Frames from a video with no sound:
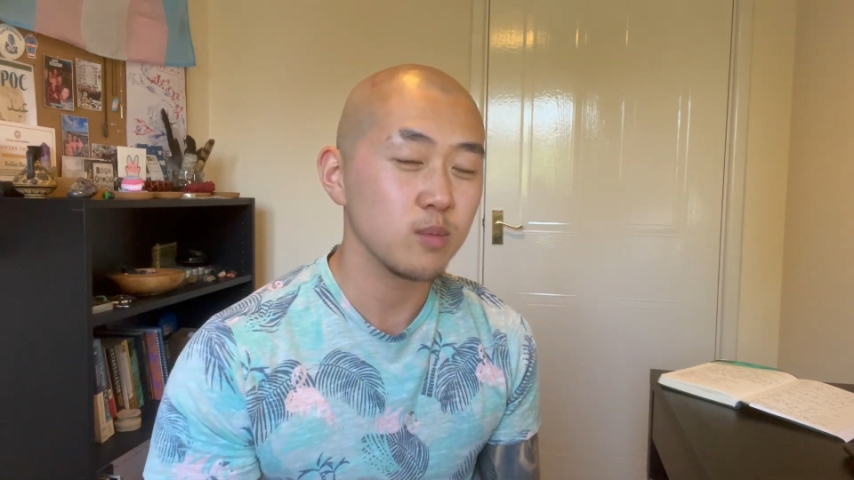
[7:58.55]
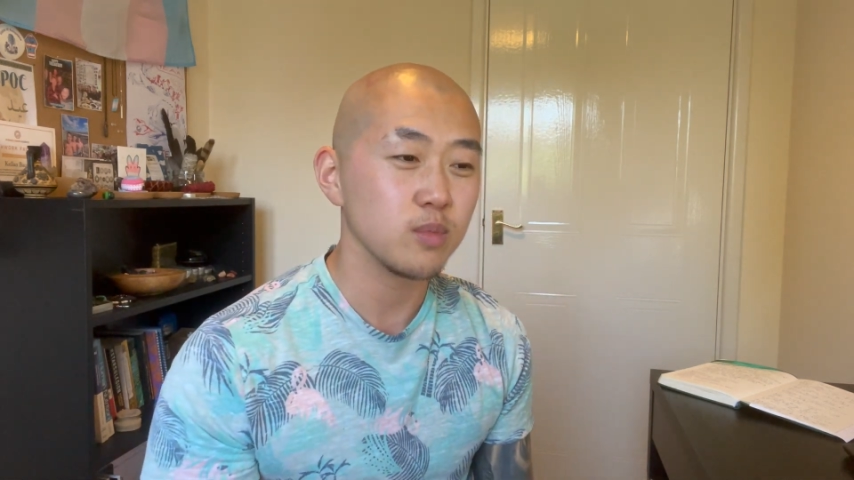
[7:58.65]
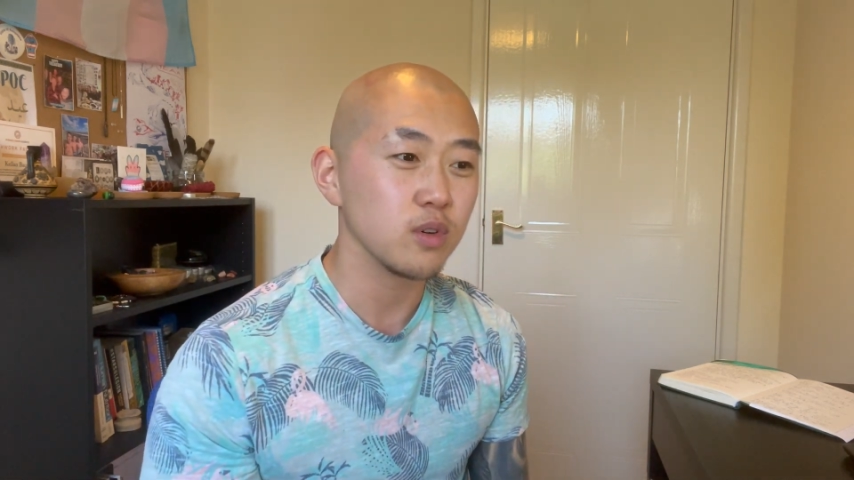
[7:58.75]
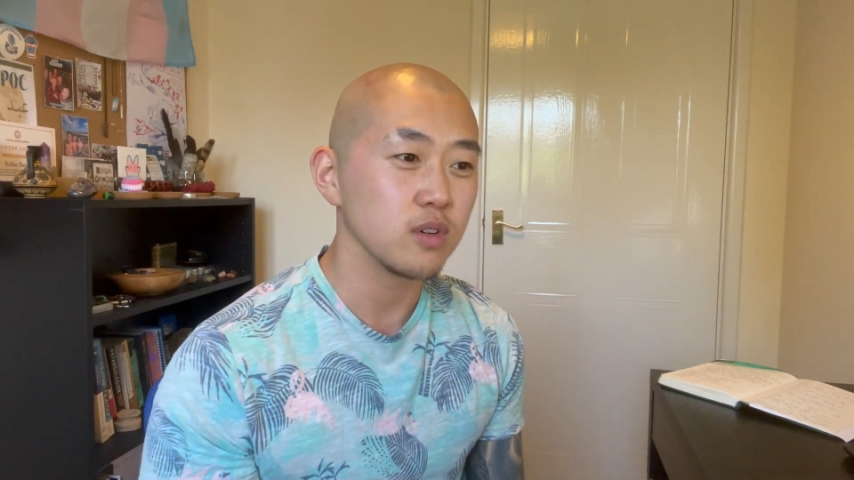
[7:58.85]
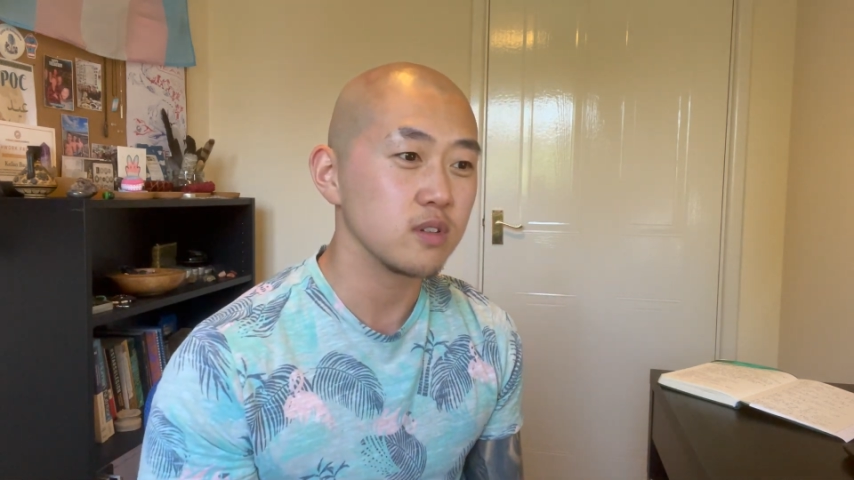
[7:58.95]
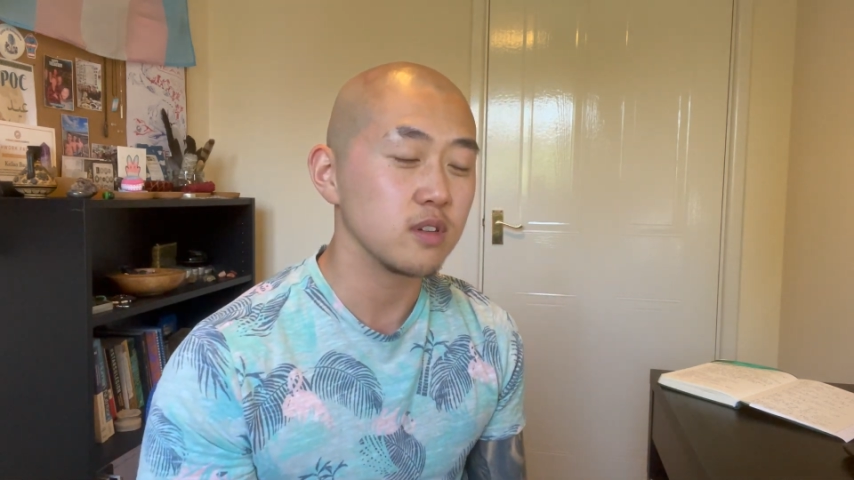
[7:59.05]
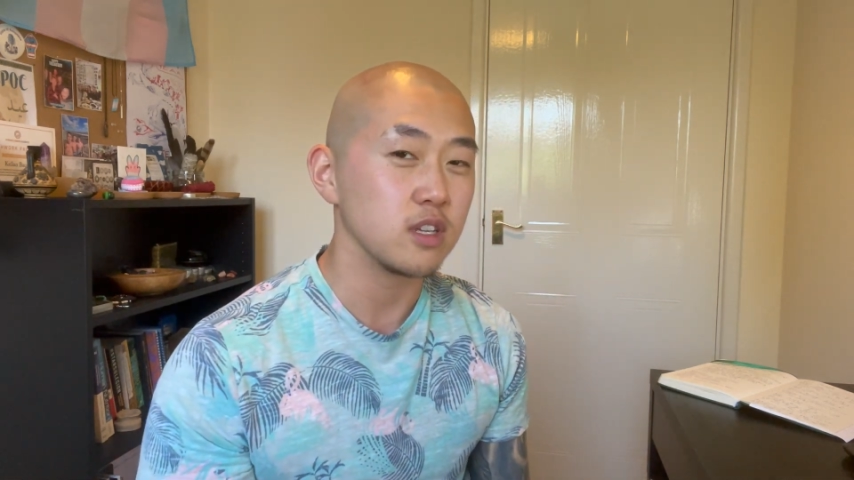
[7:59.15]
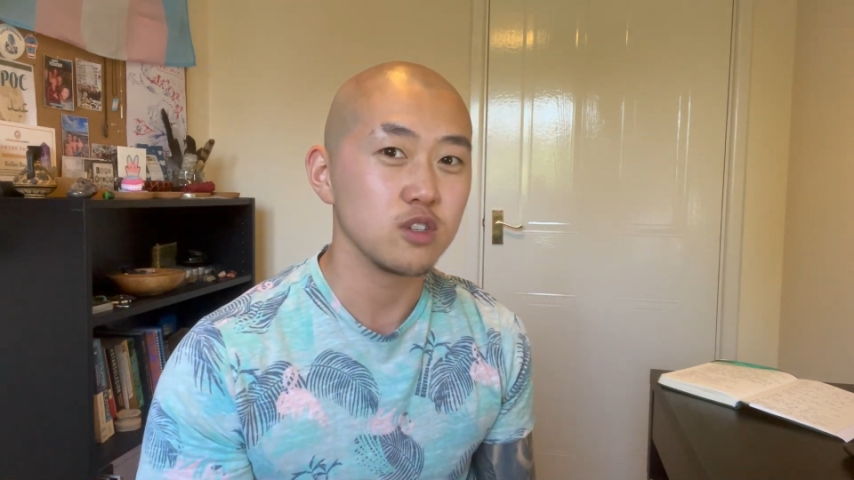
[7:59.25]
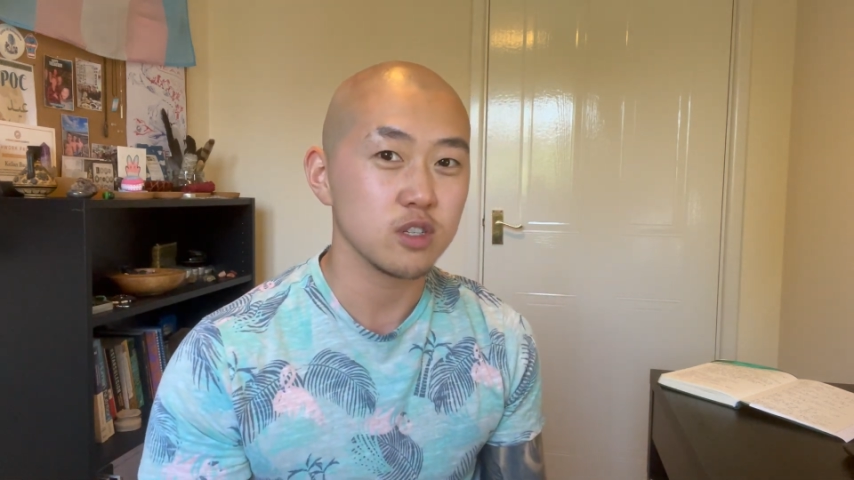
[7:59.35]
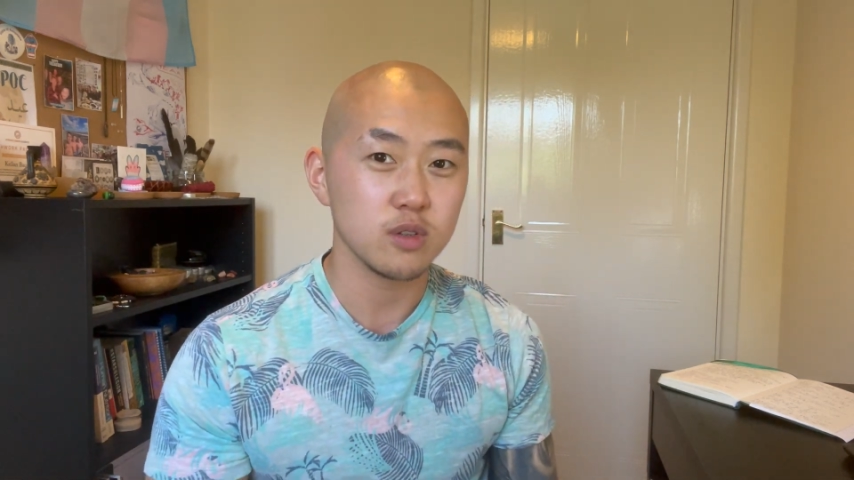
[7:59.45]
but
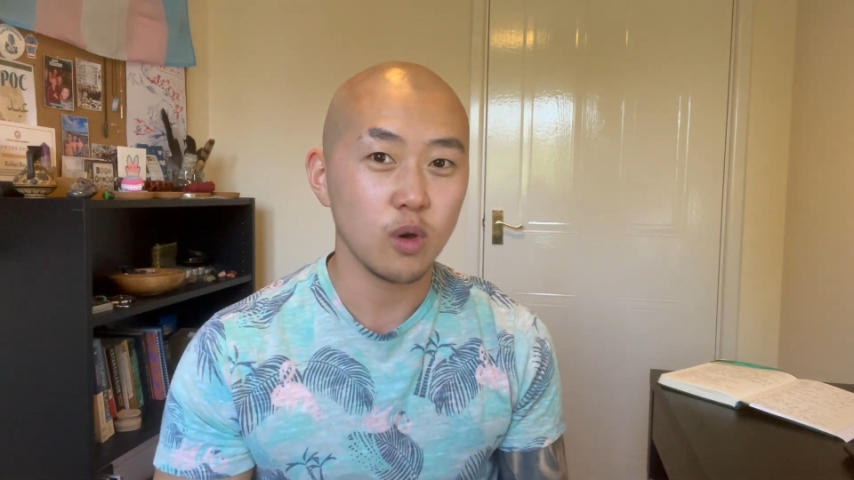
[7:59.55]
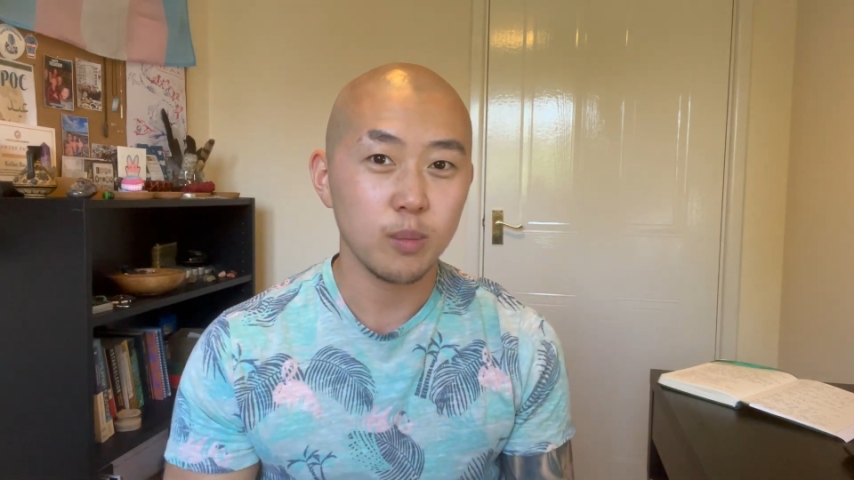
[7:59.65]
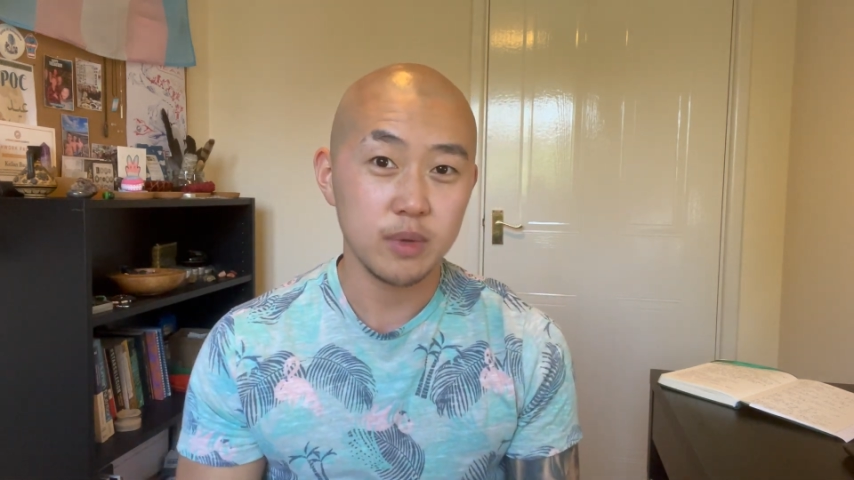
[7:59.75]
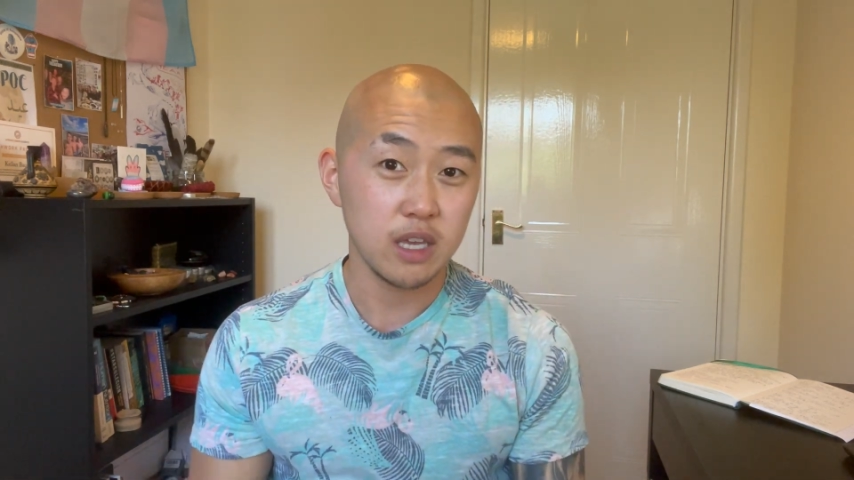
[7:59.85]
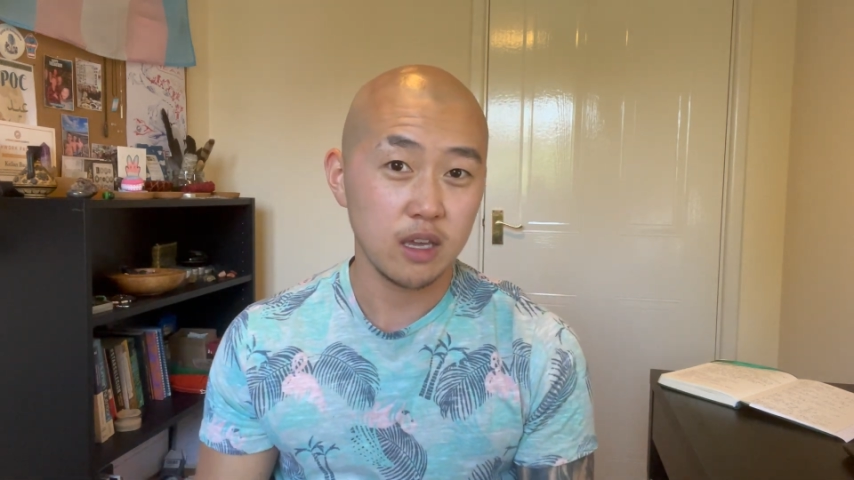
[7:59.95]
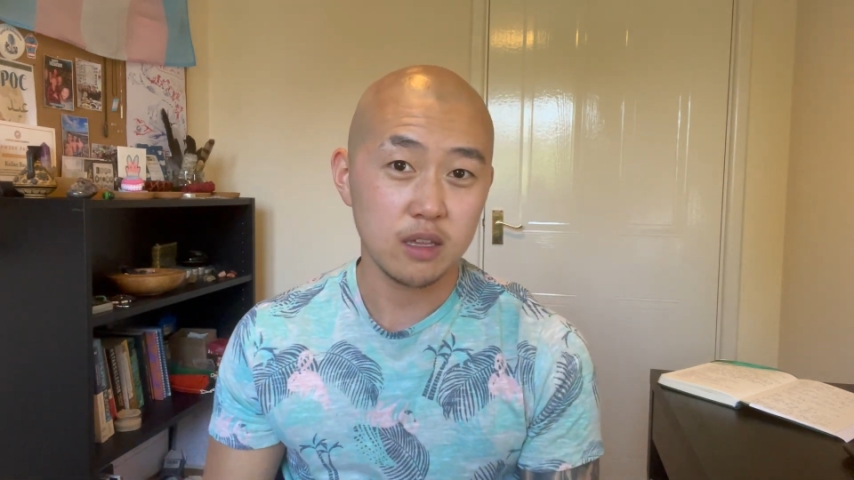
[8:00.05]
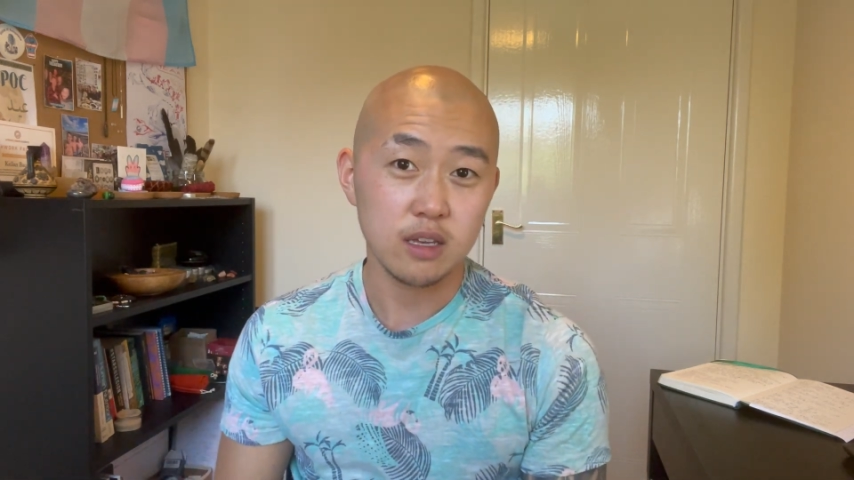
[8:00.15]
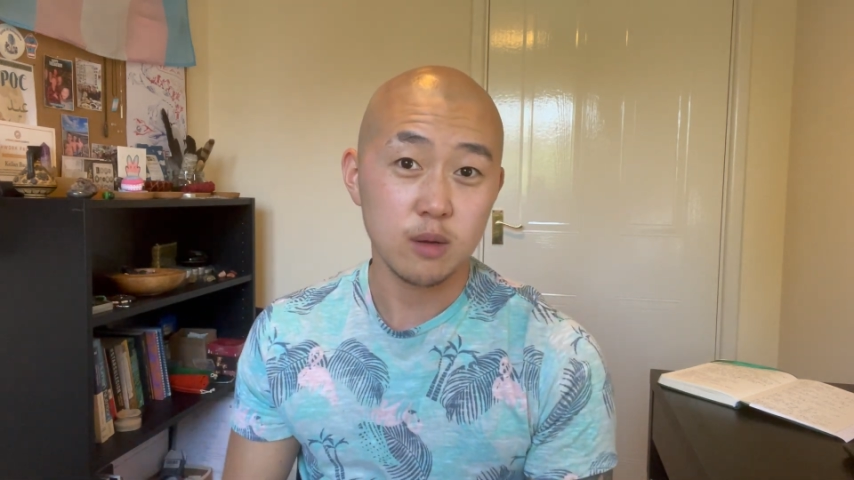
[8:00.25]
it just not being like a